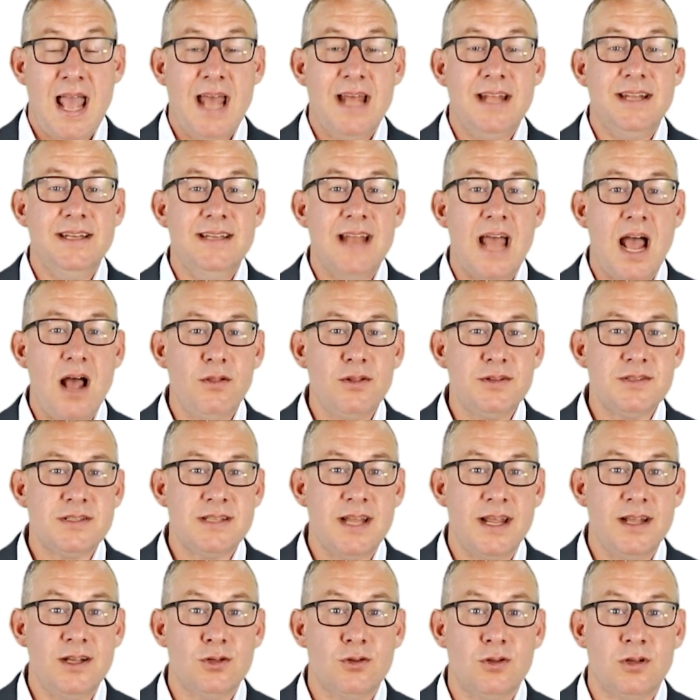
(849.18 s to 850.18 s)
Now let's
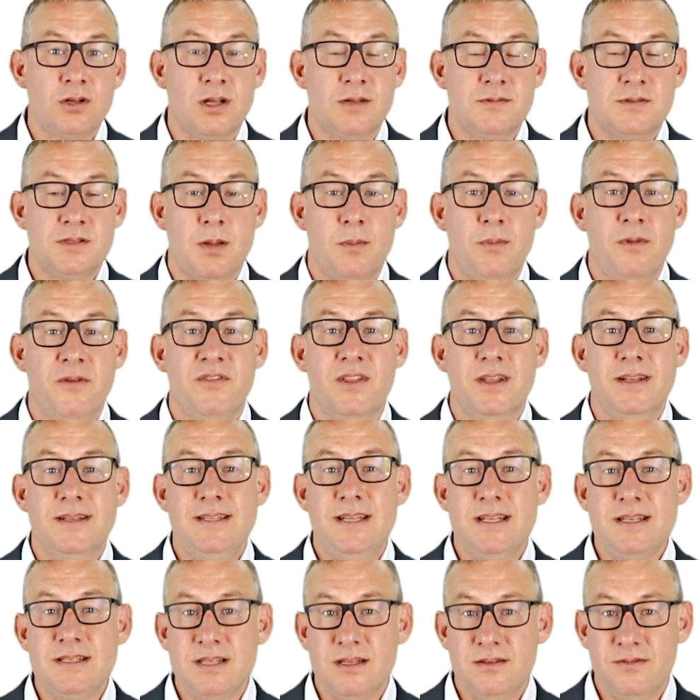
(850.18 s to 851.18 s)
take a look at some of the
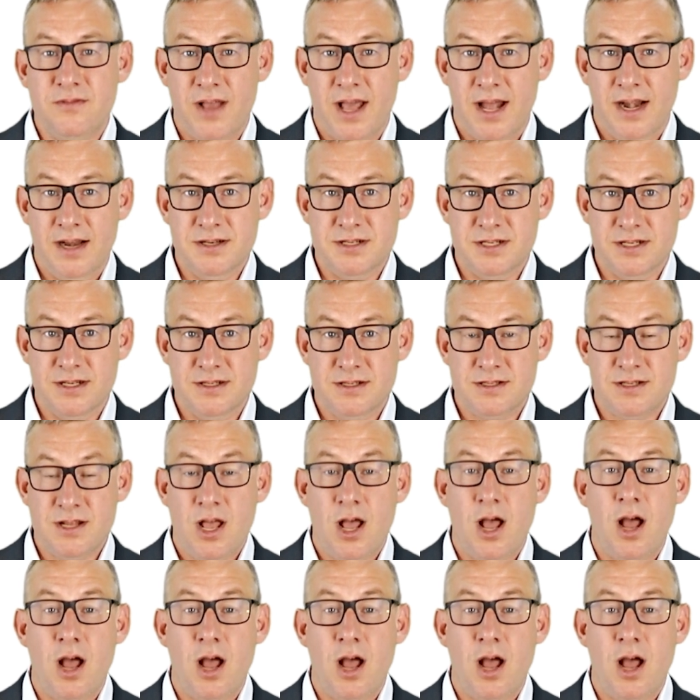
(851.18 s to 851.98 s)
disadvantages